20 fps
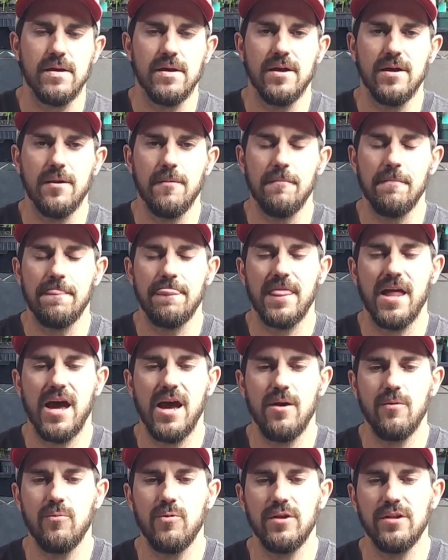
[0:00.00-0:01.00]

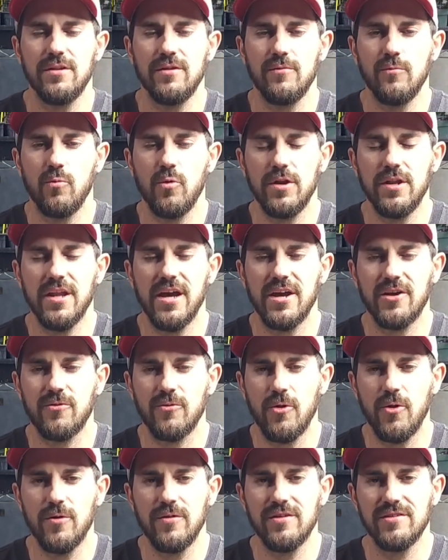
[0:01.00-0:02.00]
I would not
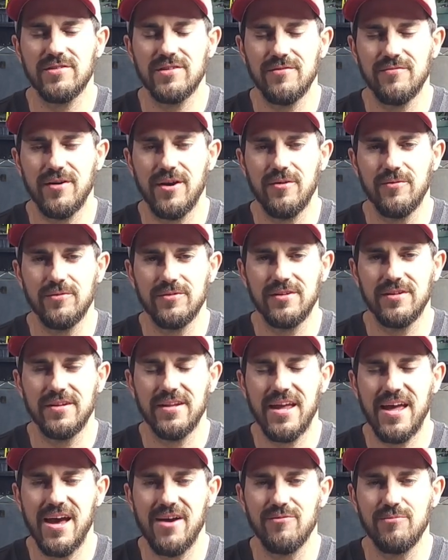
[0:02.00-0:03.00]
grow this if I
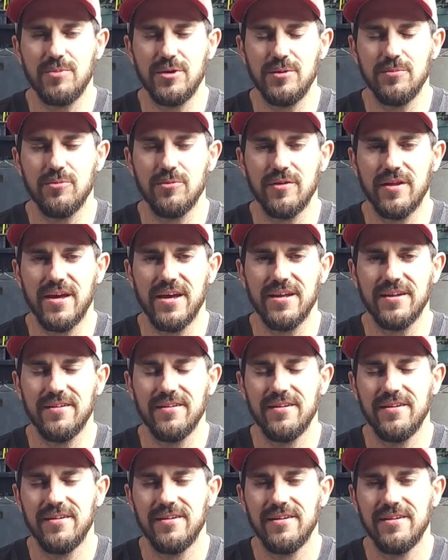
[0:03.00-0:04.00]
didn't have people that,
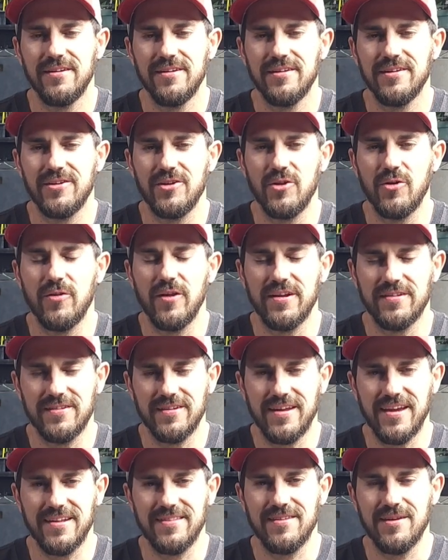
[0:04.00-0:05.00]
you know, like
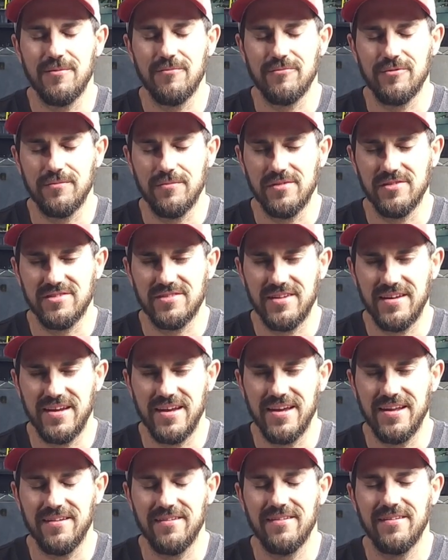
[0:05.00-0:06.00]
to get them from the
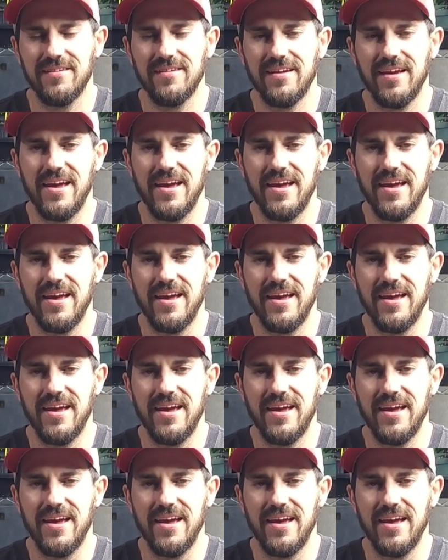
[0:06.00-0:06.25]
stand.